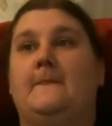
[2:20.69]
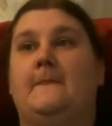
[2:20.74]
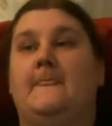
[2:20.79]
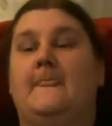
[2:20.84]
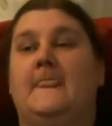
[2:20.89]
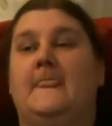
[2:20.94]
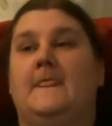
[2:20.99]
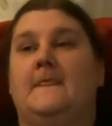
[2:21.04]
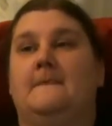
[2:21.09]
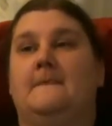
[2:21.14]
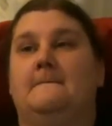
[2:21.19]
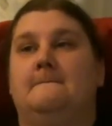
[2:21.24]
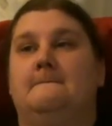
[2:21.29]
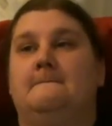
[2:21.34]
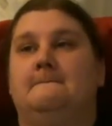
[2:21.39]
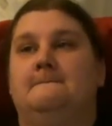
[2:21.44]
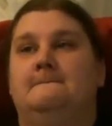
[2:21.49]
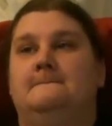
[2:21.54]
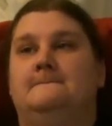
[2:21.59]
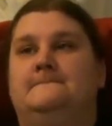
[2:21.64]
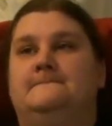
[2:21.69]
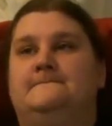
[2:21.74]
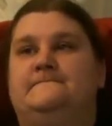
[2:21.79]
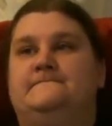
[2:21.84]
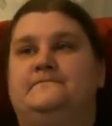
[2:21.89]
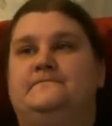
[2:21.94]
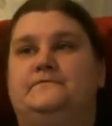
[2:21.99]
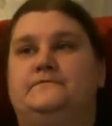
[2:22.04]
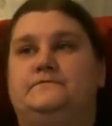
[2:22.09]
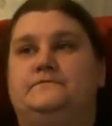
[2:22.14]

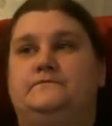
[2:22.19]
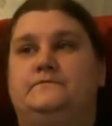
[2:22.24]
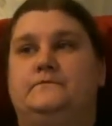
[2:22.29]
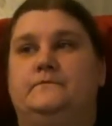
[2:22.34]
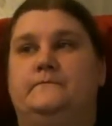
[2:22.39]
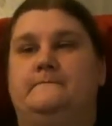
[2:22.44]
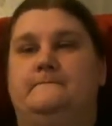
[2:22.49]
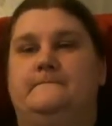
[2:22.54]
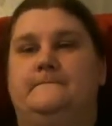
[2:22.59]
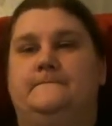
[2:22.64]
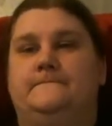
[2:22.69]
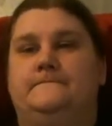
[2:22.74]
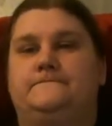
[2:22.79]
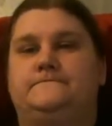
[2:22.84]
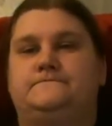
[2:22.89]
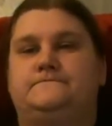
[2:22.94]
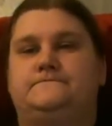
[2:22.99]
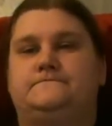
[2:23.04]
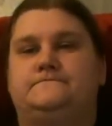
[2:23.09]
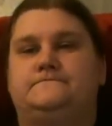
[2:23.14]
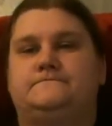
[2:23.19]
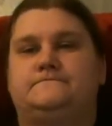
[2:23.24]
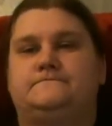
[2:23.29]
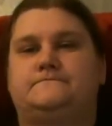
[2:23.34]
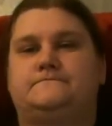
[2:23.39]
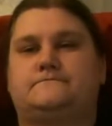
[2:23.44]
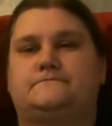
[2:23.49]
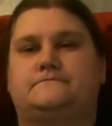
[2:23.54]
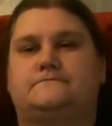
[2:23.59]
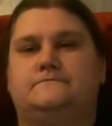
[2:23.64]

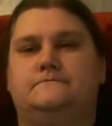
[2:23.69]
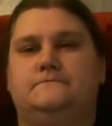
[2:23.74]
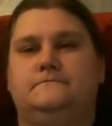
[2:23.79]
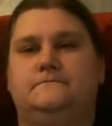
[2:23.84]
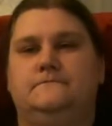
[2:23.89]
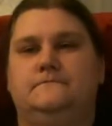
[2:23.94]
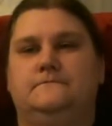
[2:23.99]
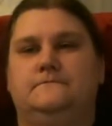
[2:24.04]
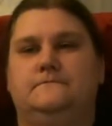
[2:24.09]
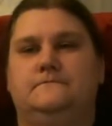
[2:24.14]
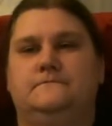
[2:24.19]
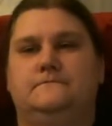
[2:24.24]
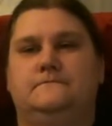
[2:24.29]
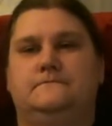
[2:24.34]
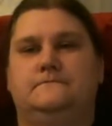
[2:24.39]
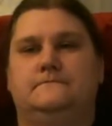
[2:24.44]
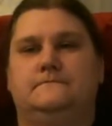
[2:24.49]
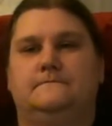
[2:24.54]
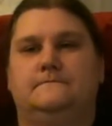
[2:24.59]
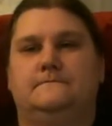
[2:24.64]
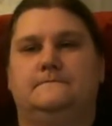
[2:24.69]
(not speaking)